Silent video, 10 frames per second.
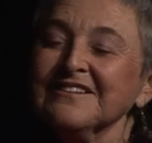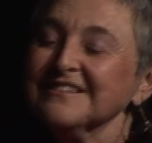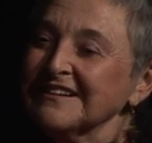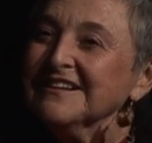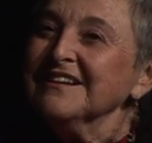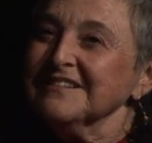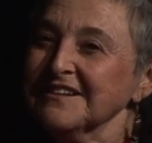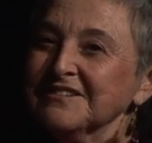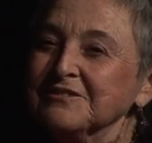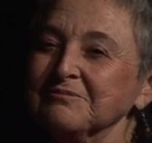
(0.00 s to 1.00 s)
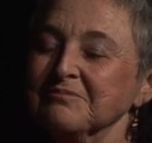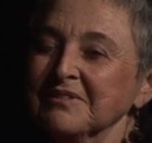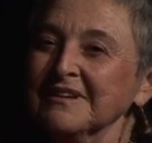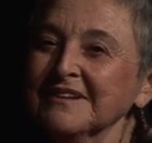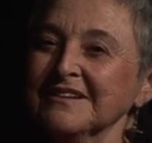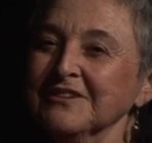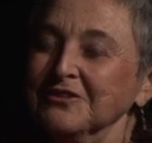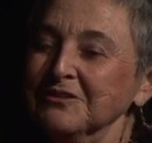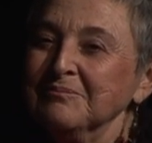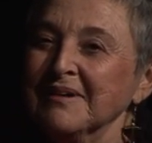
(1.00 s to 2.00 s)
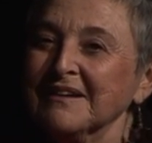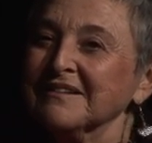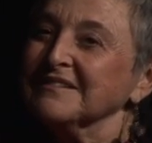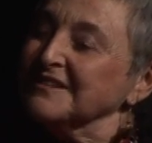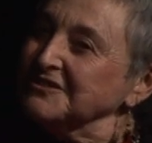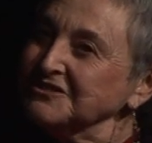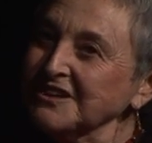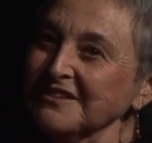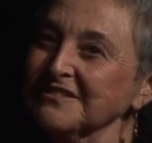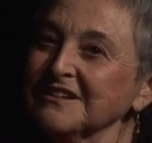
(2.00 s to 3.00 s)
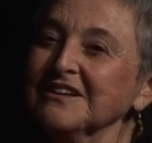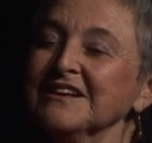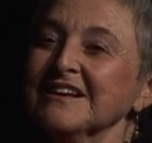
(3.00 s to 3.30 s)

I thought, these are really good parents. They just,